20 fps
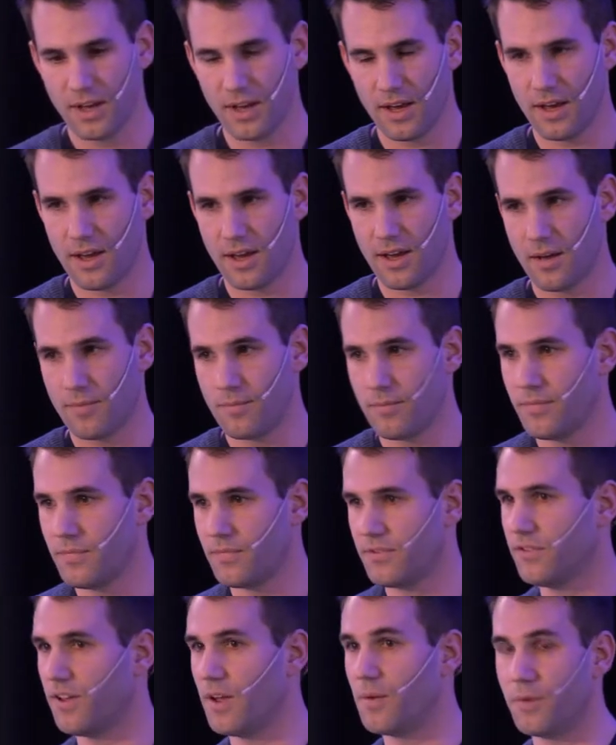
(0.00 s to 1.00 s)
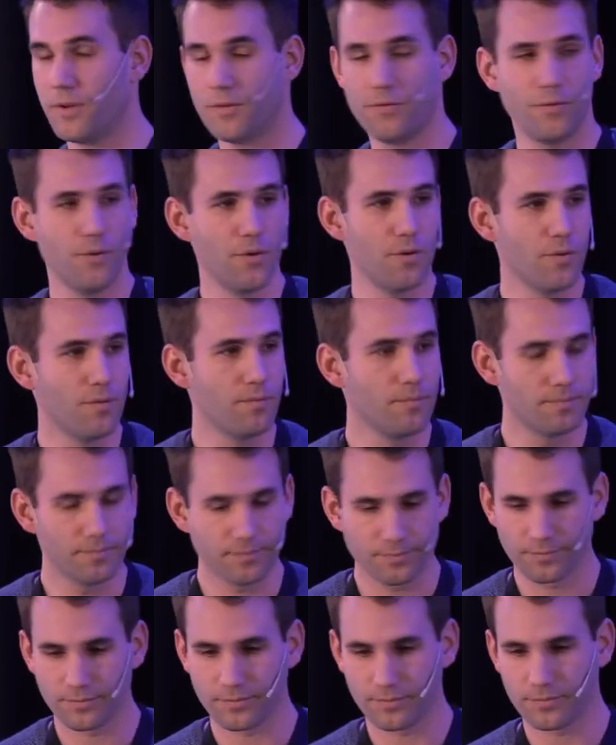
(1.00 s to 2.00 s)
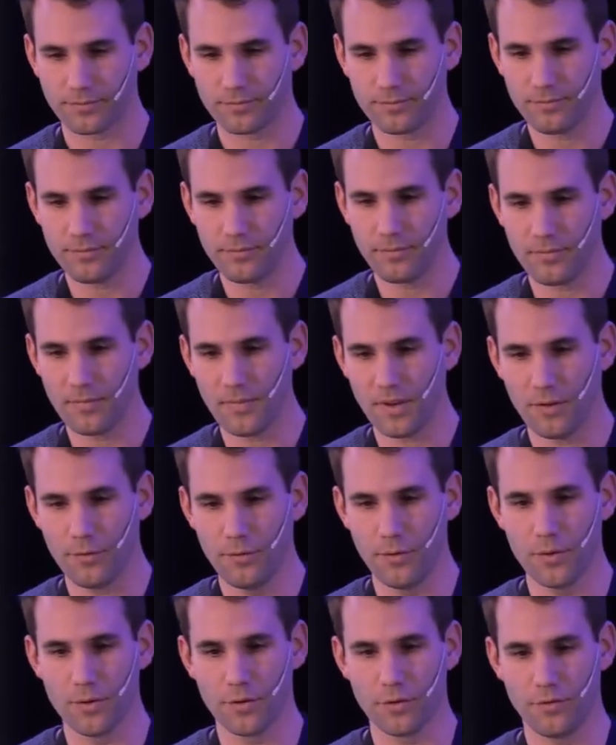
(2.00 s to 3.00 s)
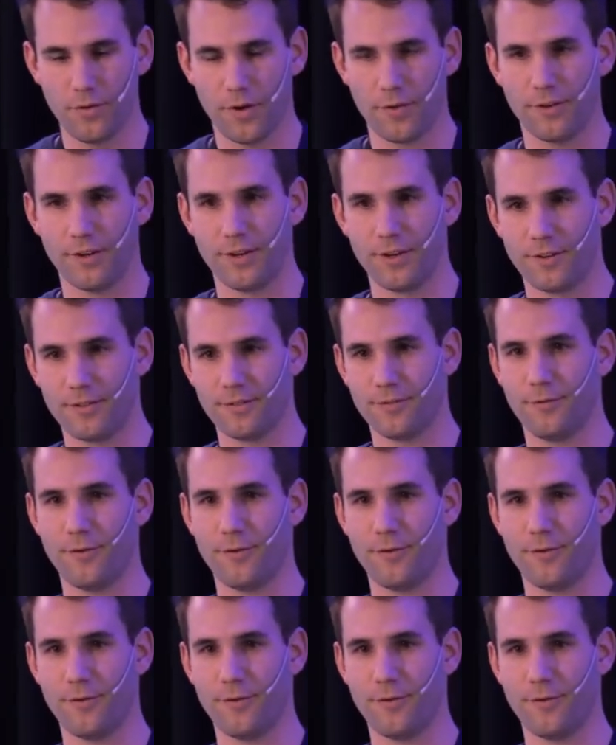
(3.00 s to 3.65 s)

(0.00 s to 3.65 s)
Um, same with fuel. Fuel is very,